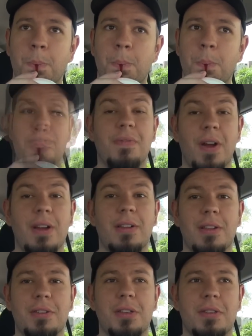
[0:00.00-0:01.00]
It's very
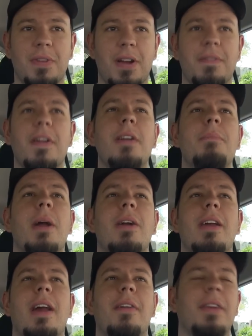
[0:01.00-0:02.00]
delicious, very very
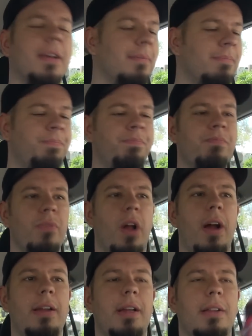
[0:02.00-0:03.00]
berry heavy. All
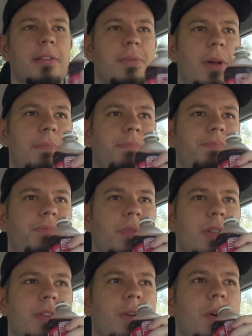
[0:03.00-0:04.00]
right, now this one.
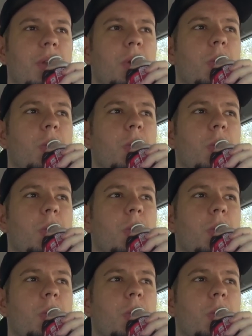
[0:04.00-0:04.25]
Let's do it.